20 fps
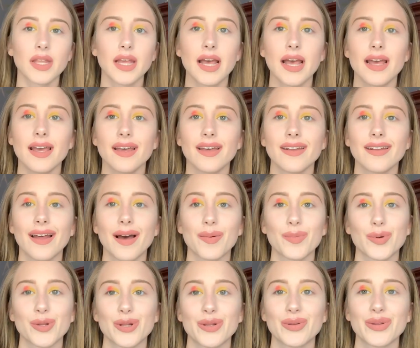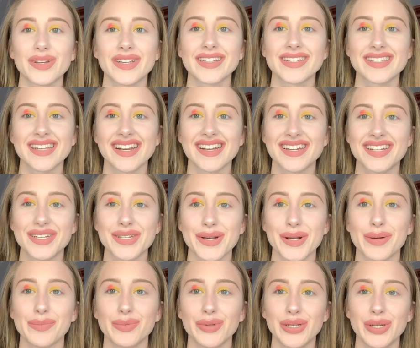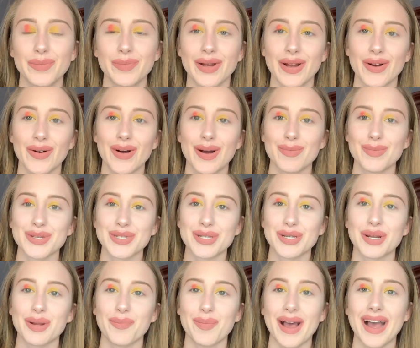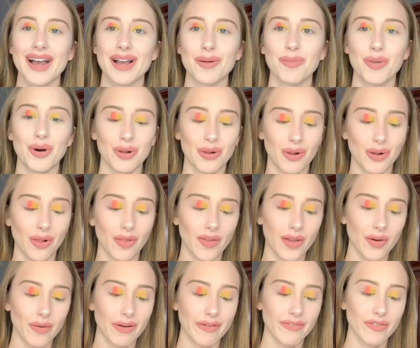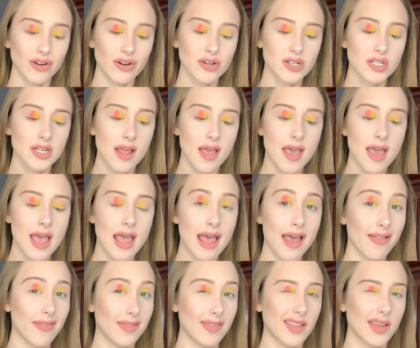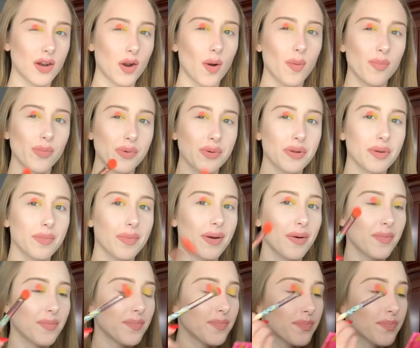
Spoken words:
And I'm going to look insane until I blend them out. I'm just going to pack them all on though at first, and then I'll blend them out.